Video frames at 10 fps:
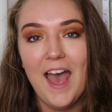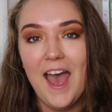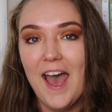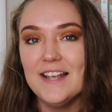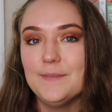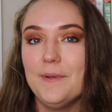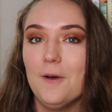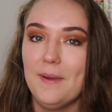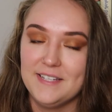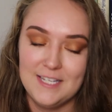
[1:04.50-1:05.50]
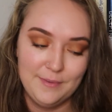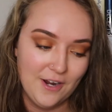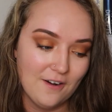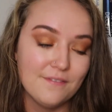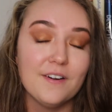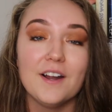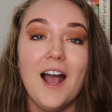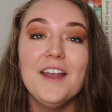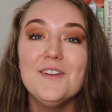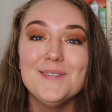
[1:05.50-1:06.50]
has been on my TBR for
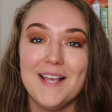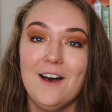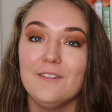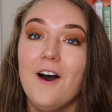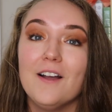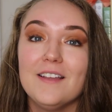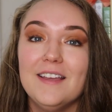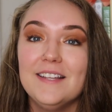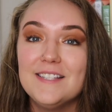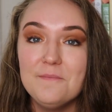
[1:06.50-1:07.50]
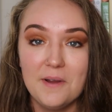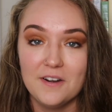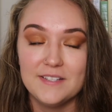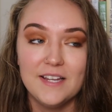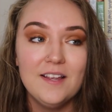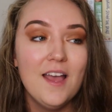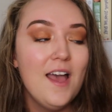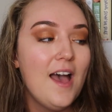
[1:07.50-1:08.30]
God knows how long. It's embarrassing.